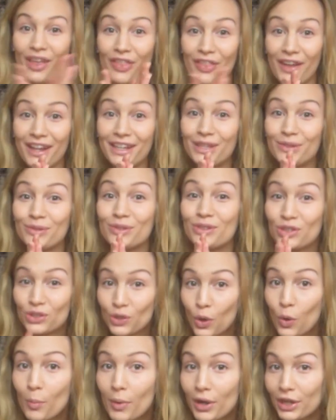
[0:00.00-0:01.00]
Thank you
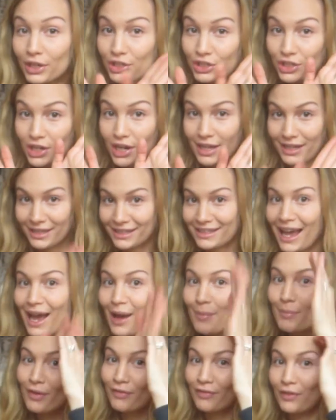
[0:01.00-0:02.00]
so much,
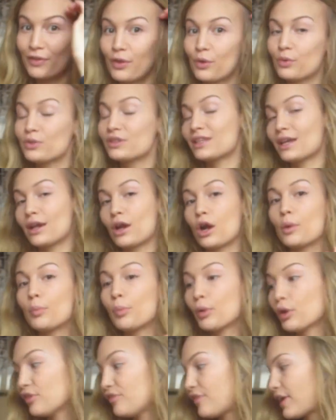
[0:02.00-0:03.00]
Sam, for those. They are
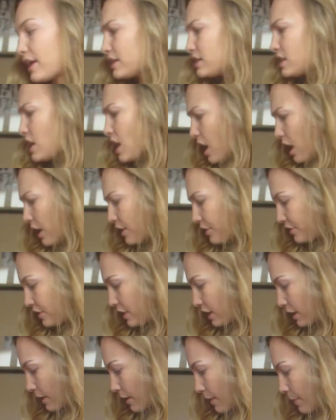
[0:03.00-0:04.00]
perfect. I
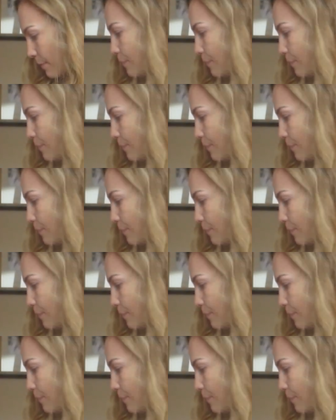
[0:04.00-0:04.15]
think